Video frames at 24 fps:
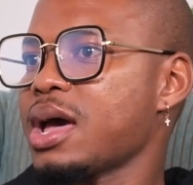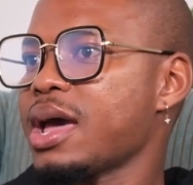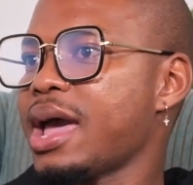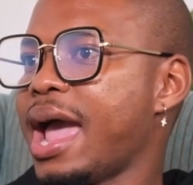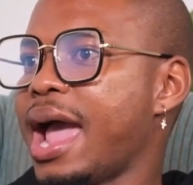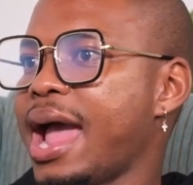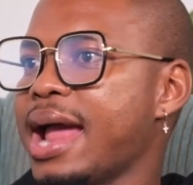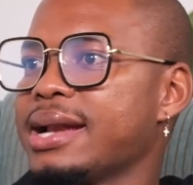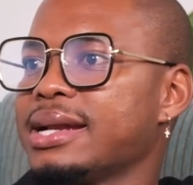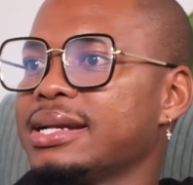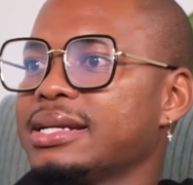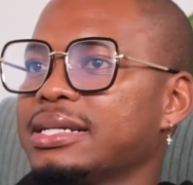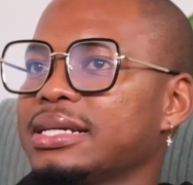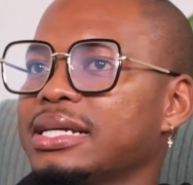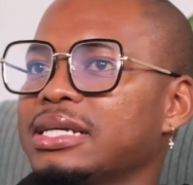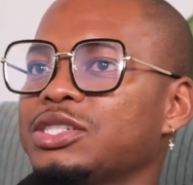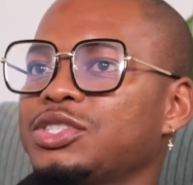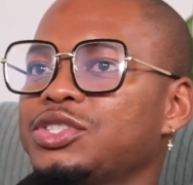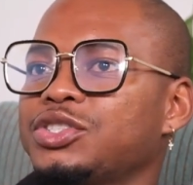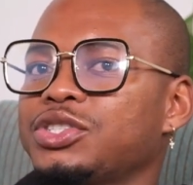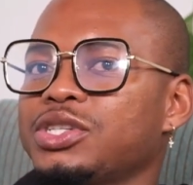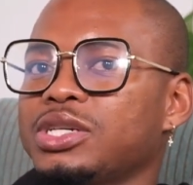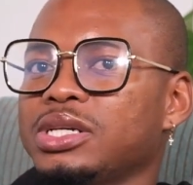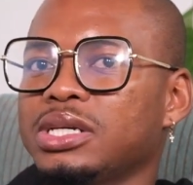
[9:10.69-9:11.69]
And
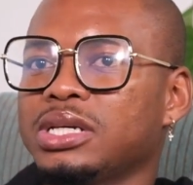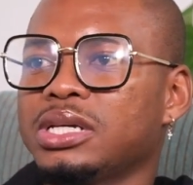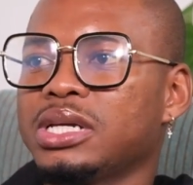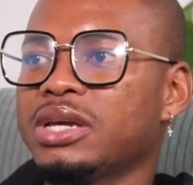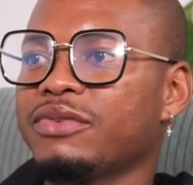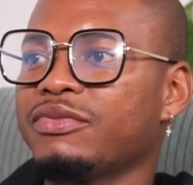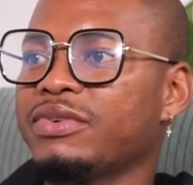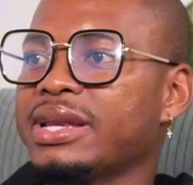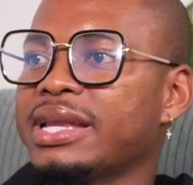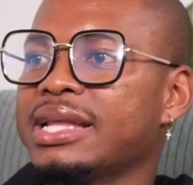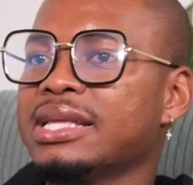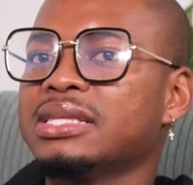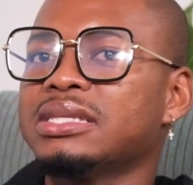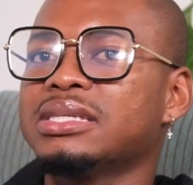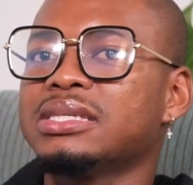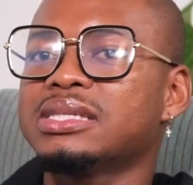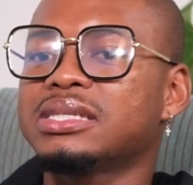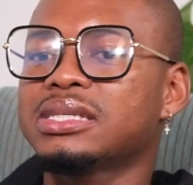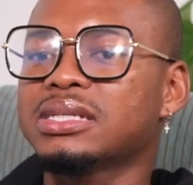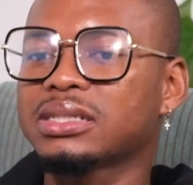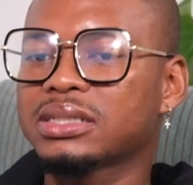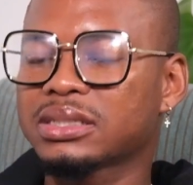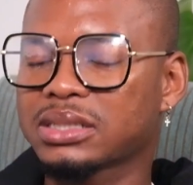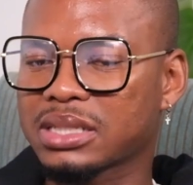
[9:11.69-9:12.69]
she even
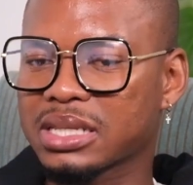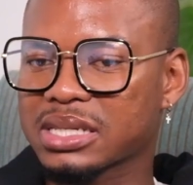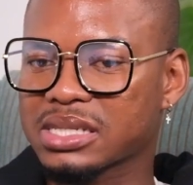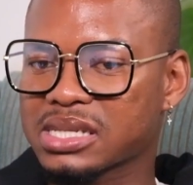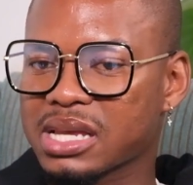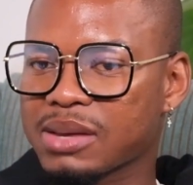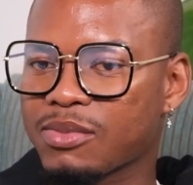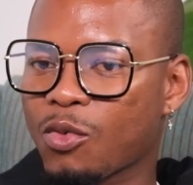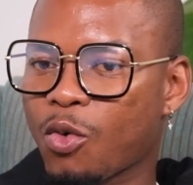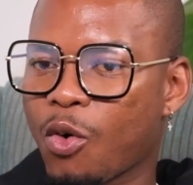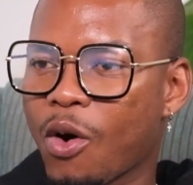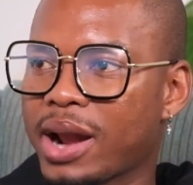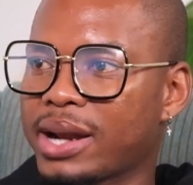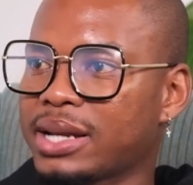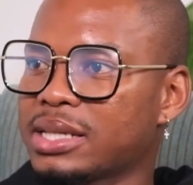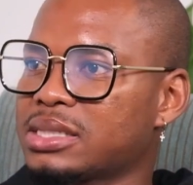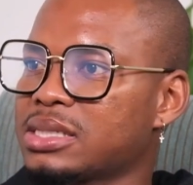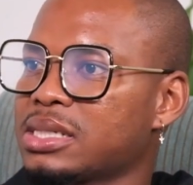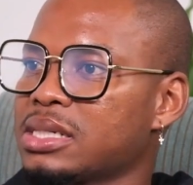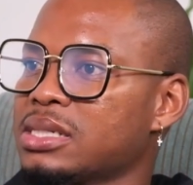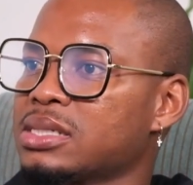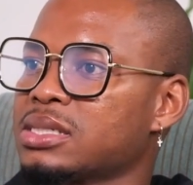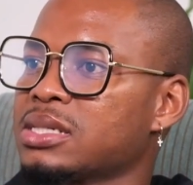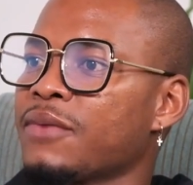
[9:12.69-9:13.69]
instilled the same
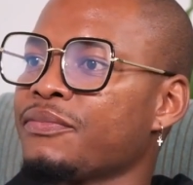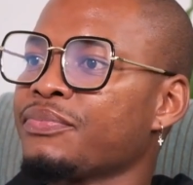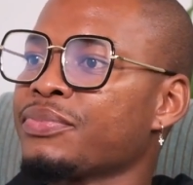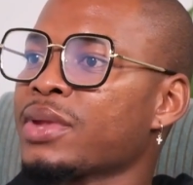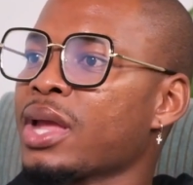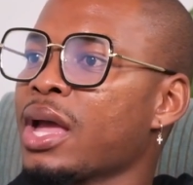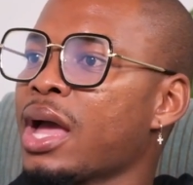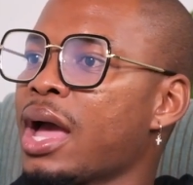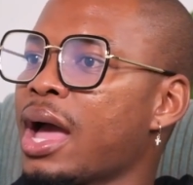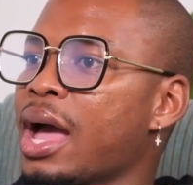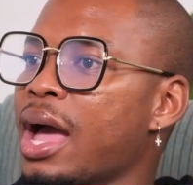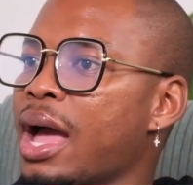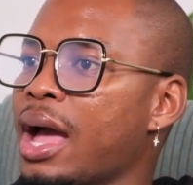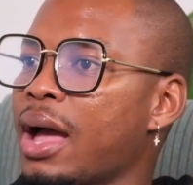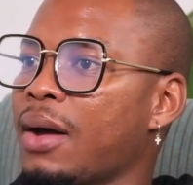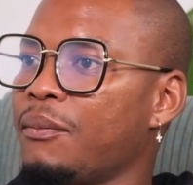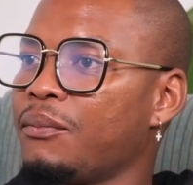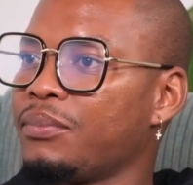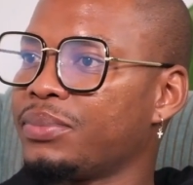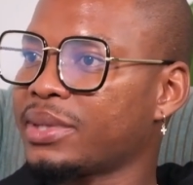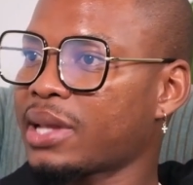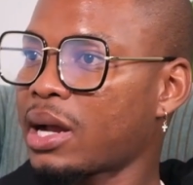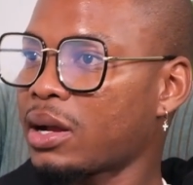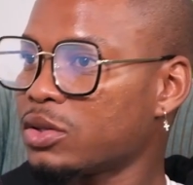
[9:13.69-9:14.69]
qualities
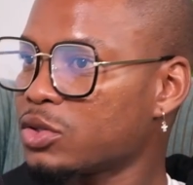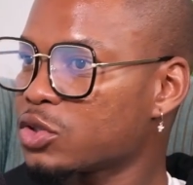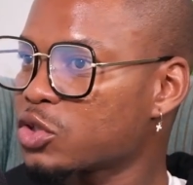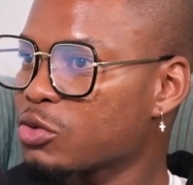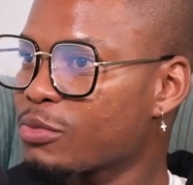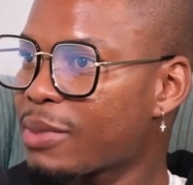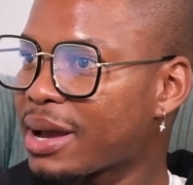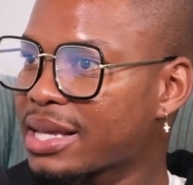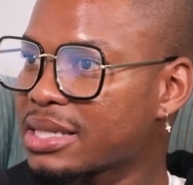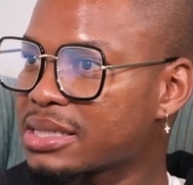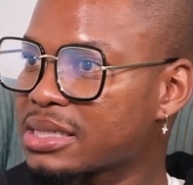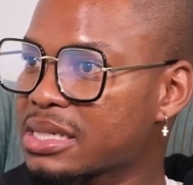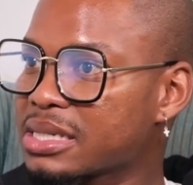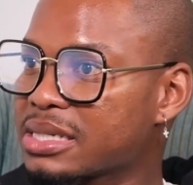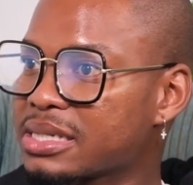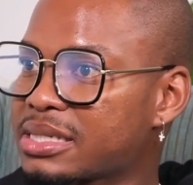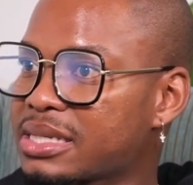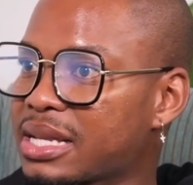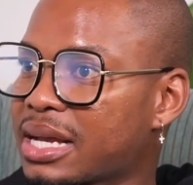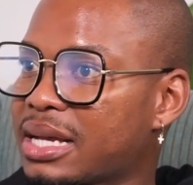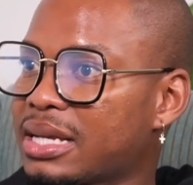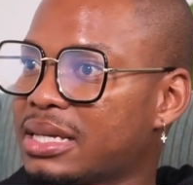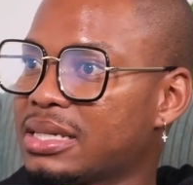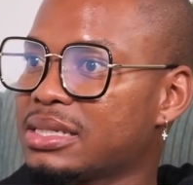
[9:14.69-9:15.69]
down to my
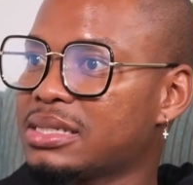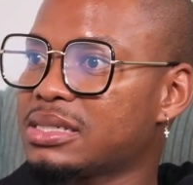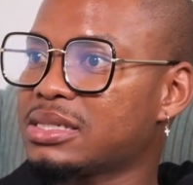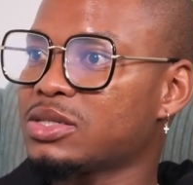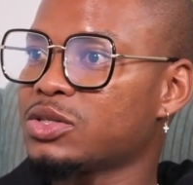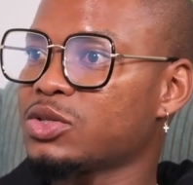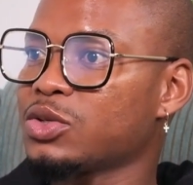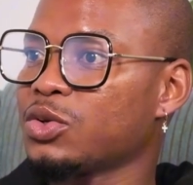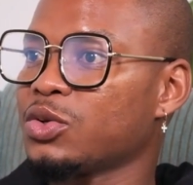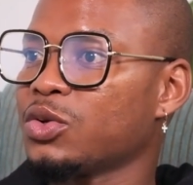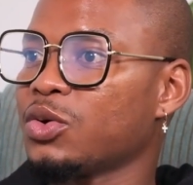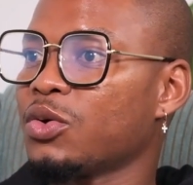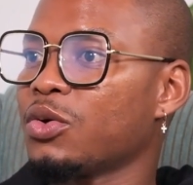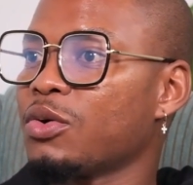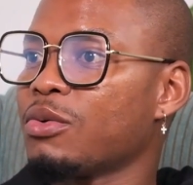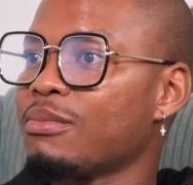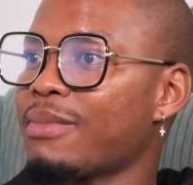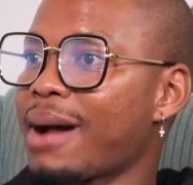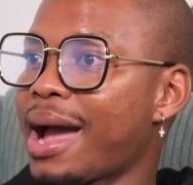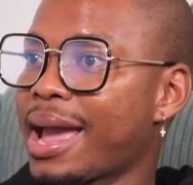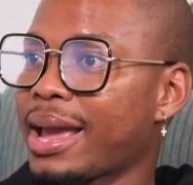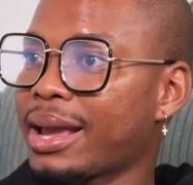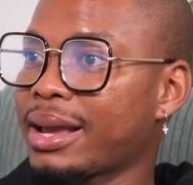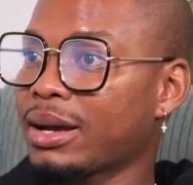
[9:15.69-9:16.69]
sisters. You know,
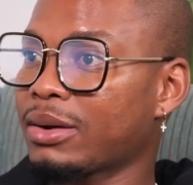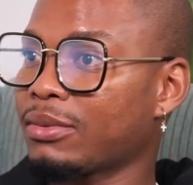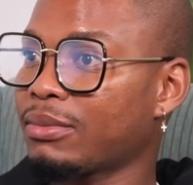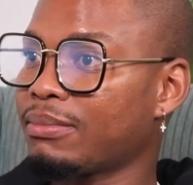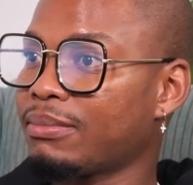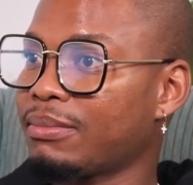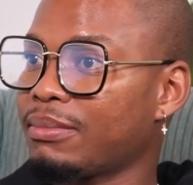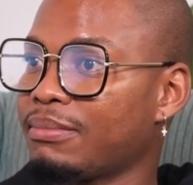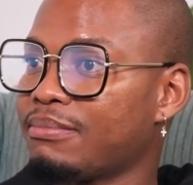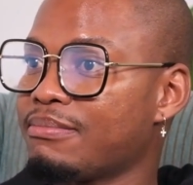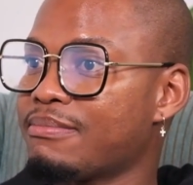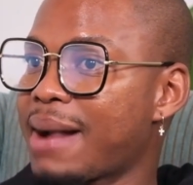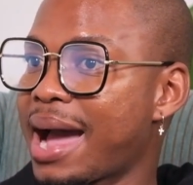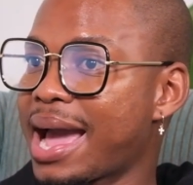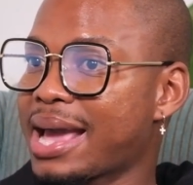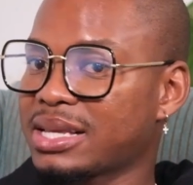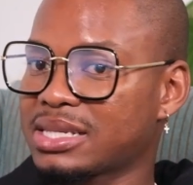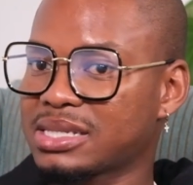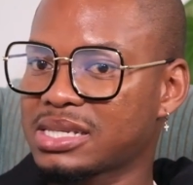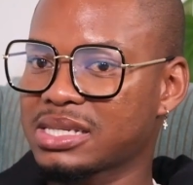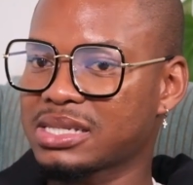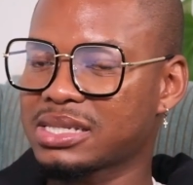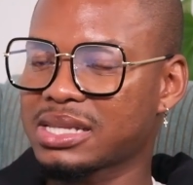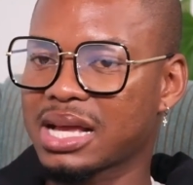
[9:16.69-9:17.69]
my
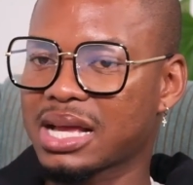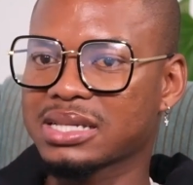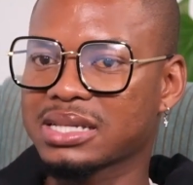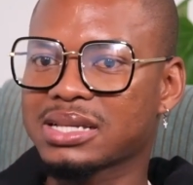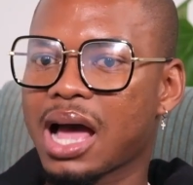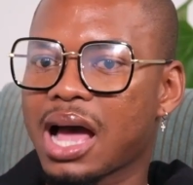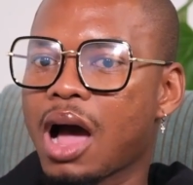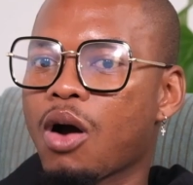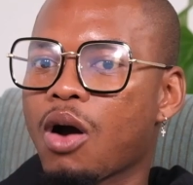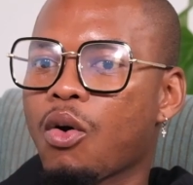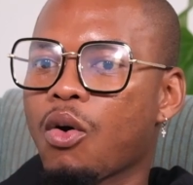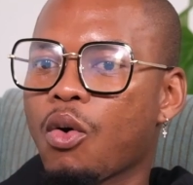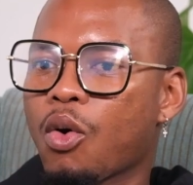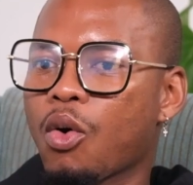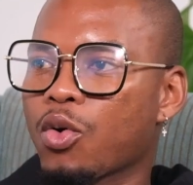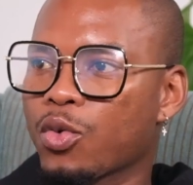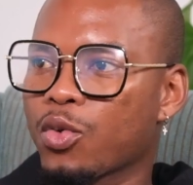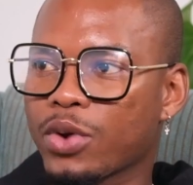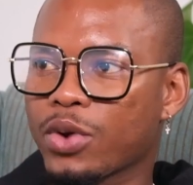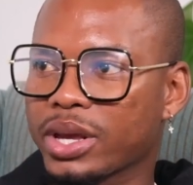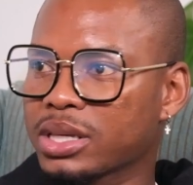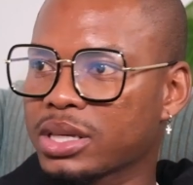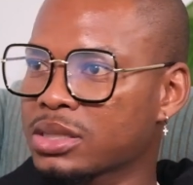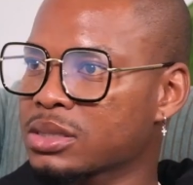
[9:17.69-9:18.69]
sisters are
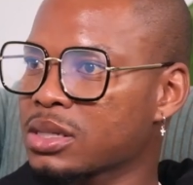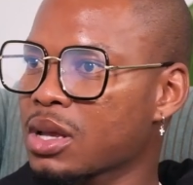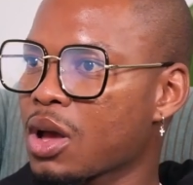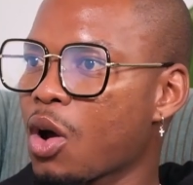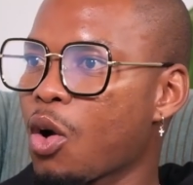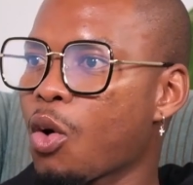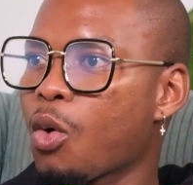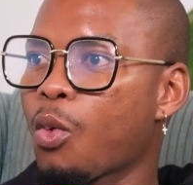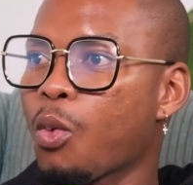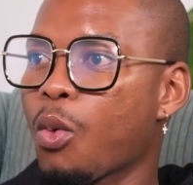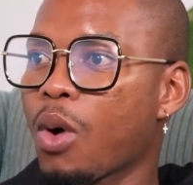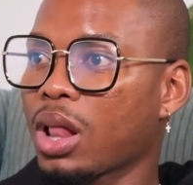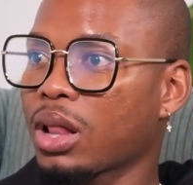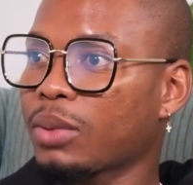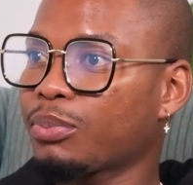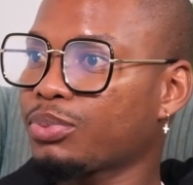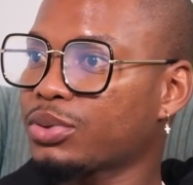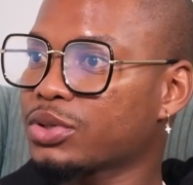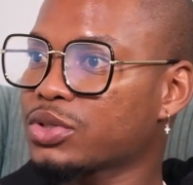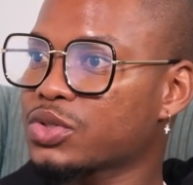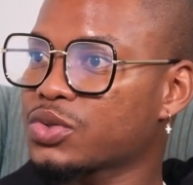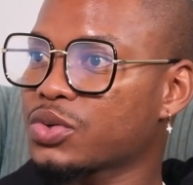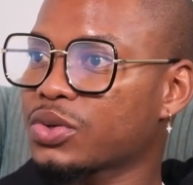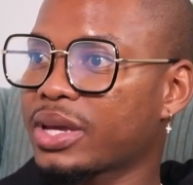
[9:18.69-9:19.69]
always well
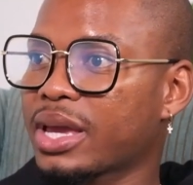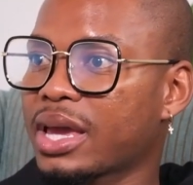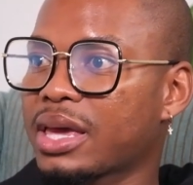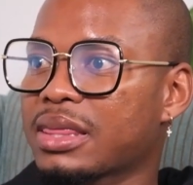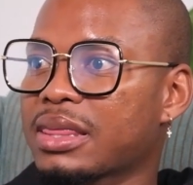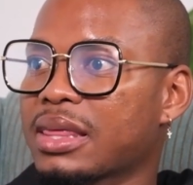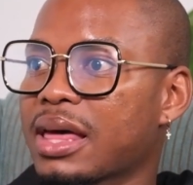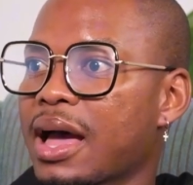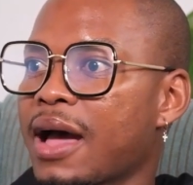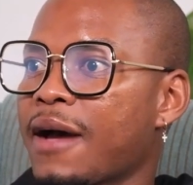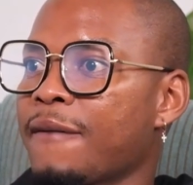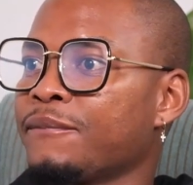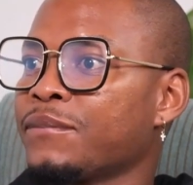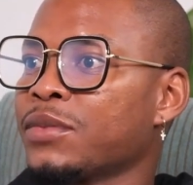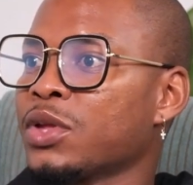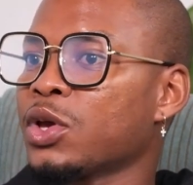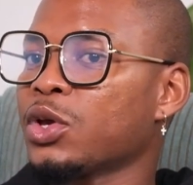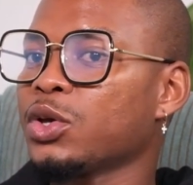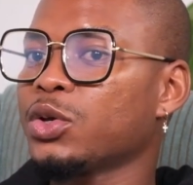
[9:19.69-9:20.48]
put together.